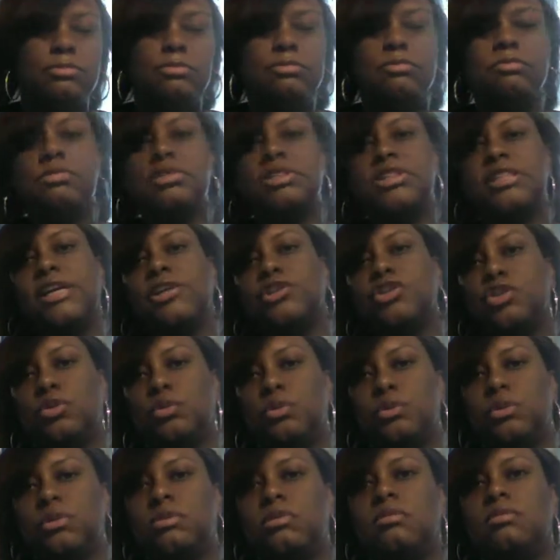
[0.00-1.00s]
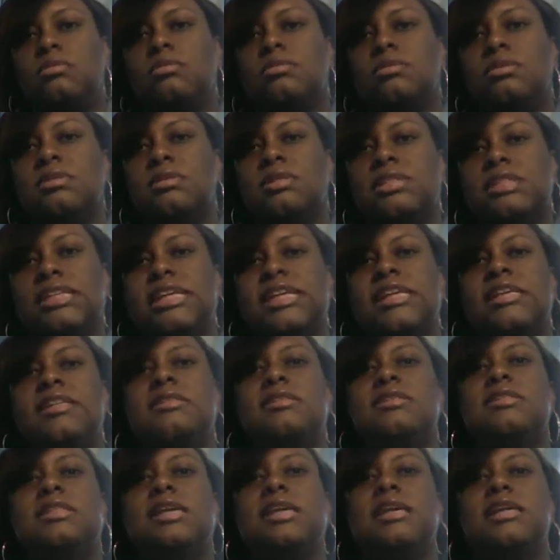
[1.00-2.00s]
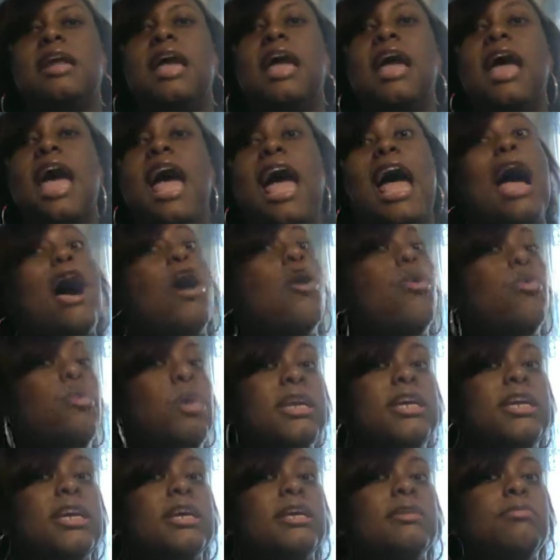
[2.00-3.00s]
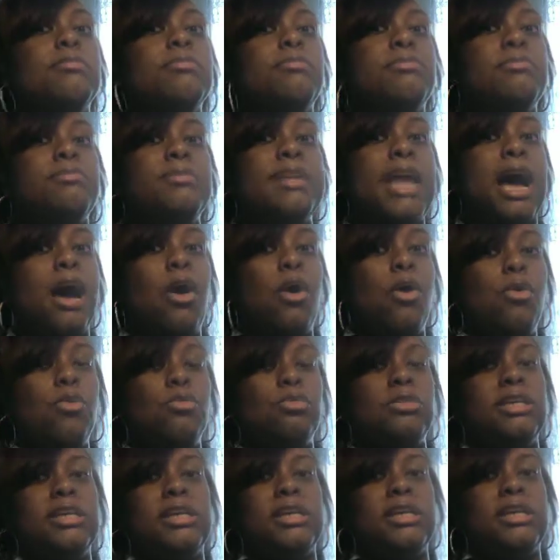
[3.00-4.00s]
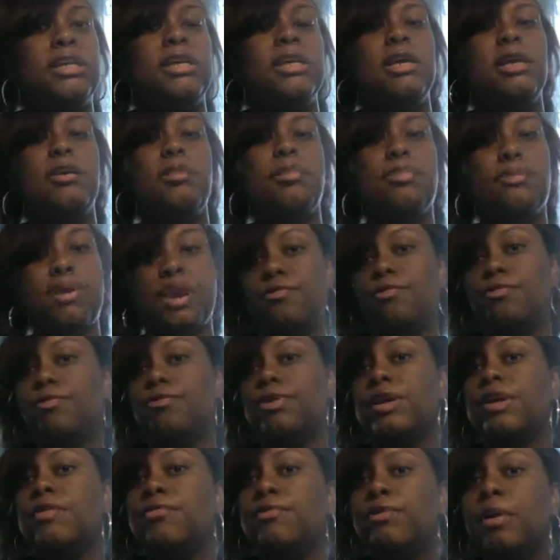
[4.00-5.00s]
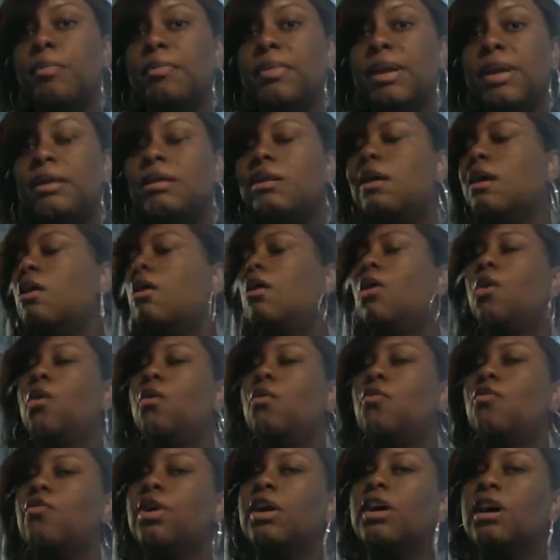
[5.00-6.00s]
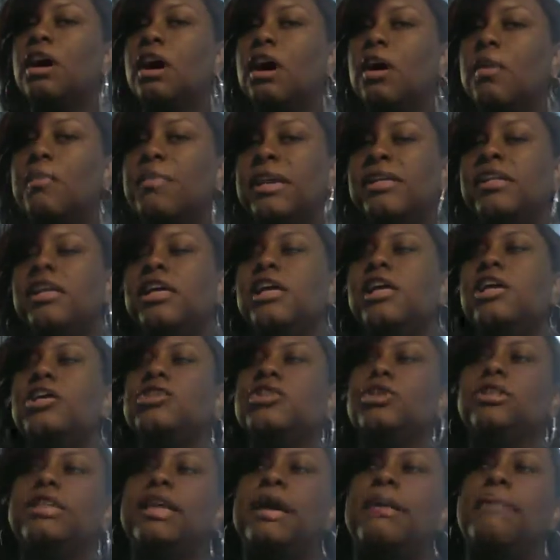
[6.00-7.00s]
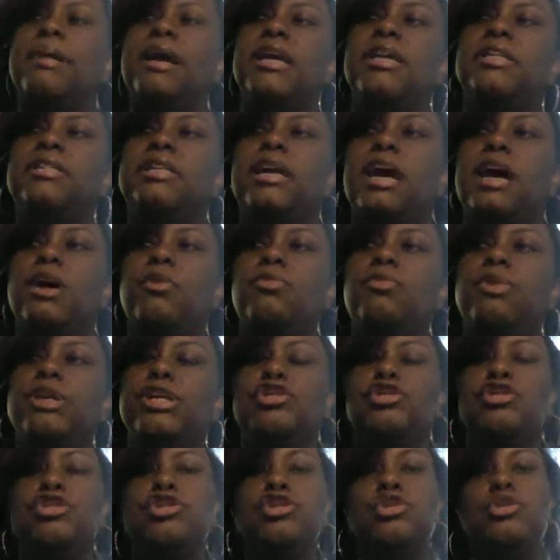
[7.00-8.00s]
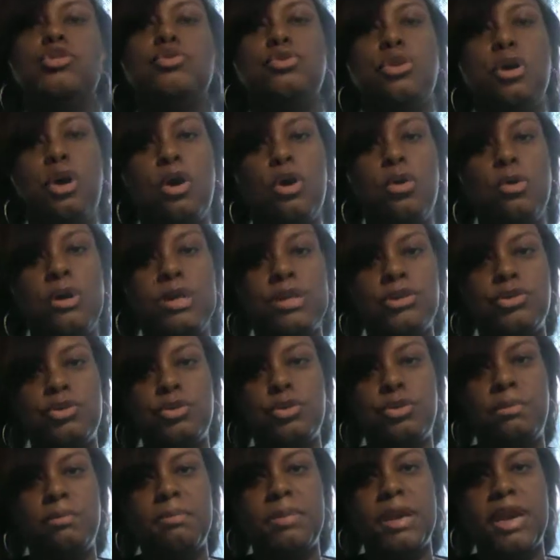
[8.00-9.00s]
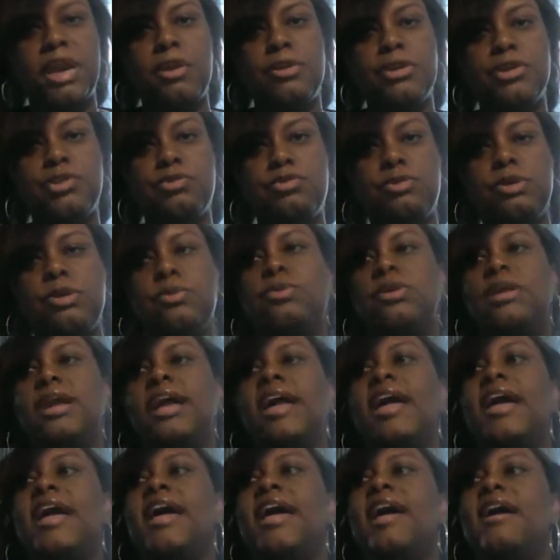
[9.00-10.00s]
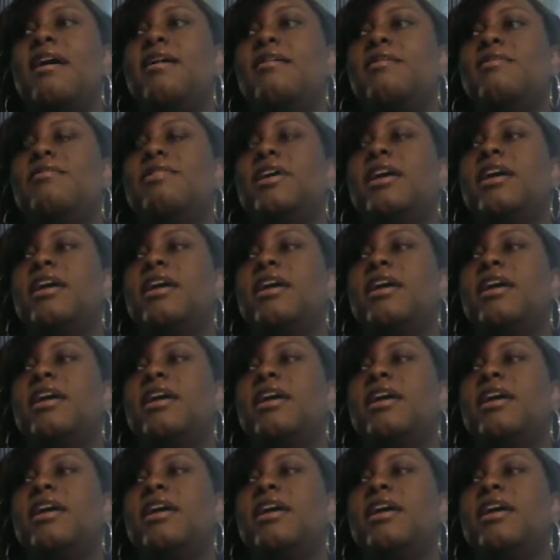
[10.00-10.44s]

sexual sins and how we can not only break free from it, overcome it, so that by the time we do go into a marriage, we would have